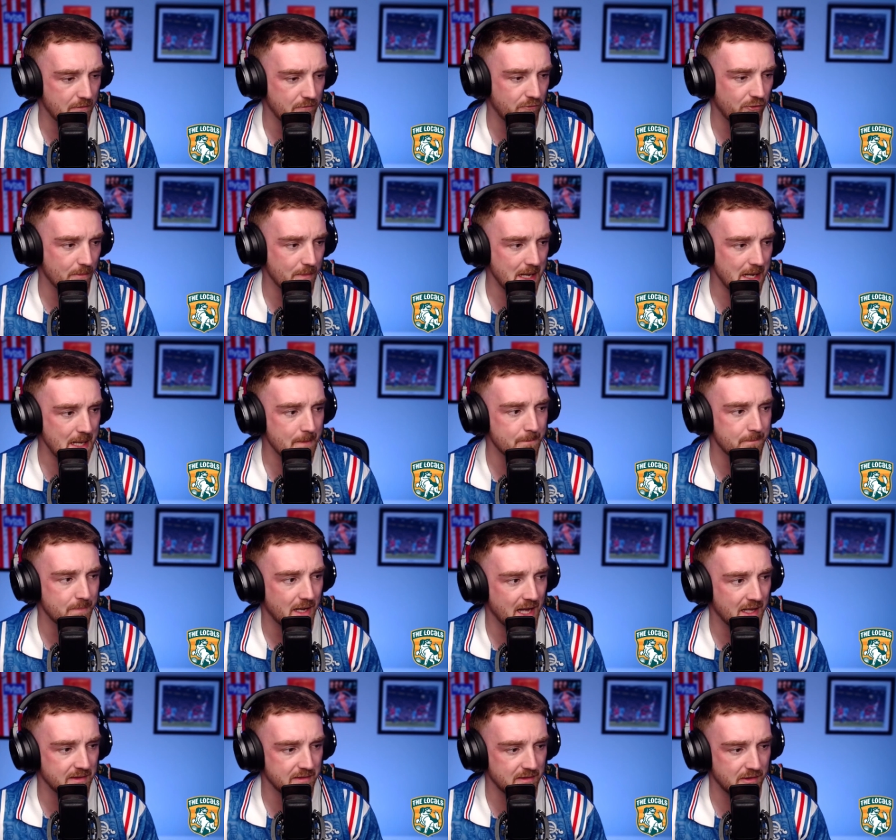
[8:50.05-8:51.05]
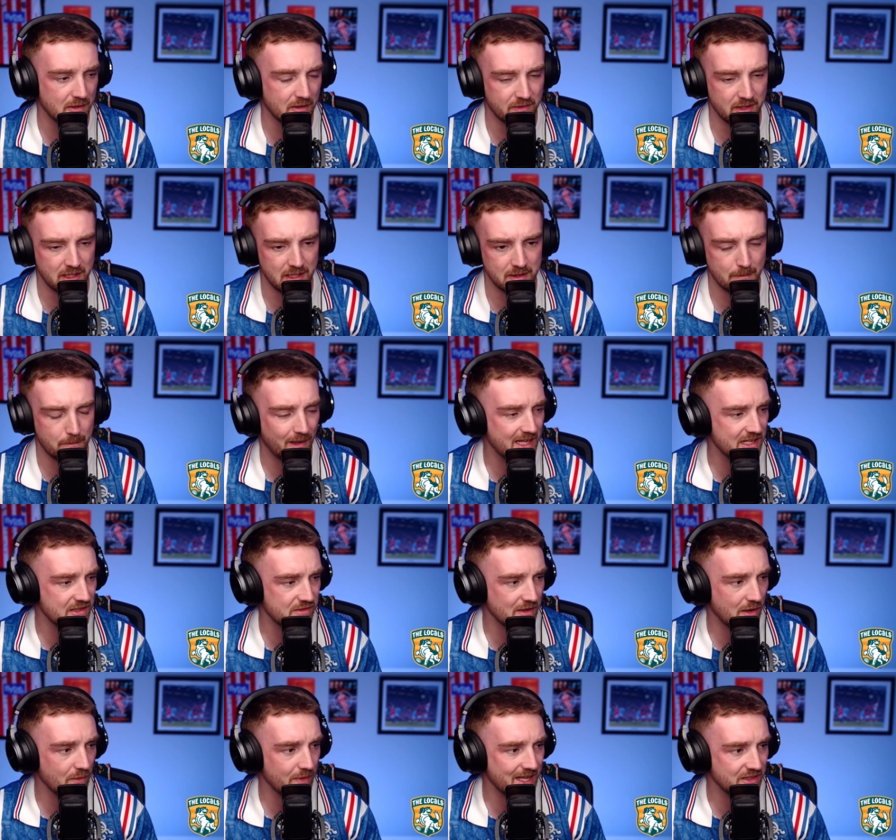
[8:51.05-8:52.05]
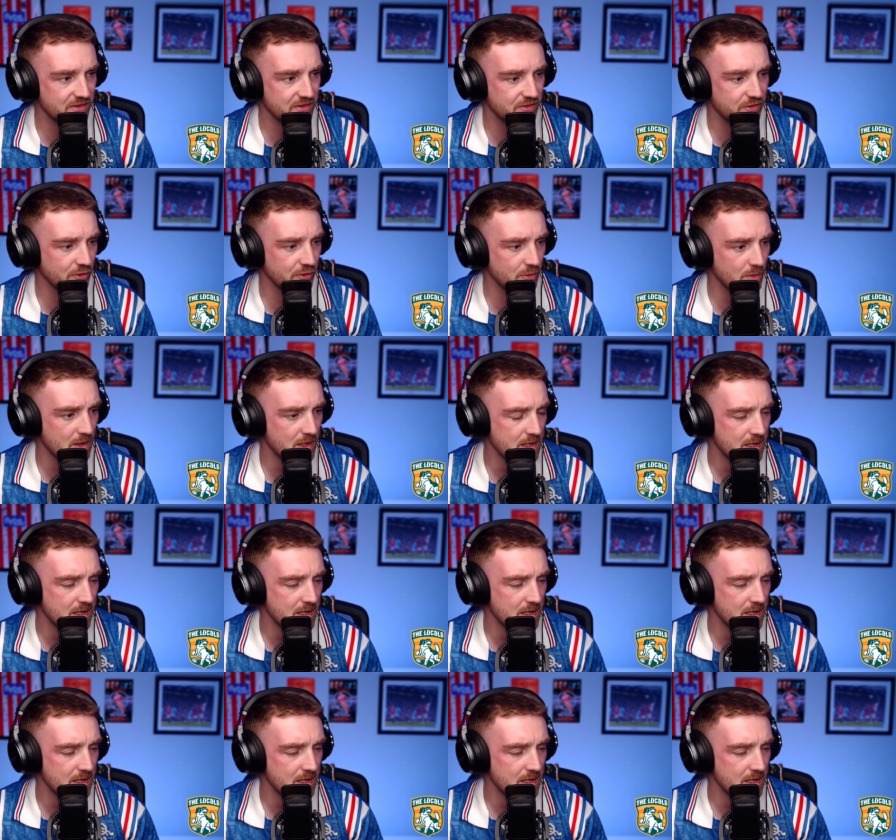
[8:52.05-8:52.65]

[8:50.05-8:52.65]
from him and kind of the the play style there too.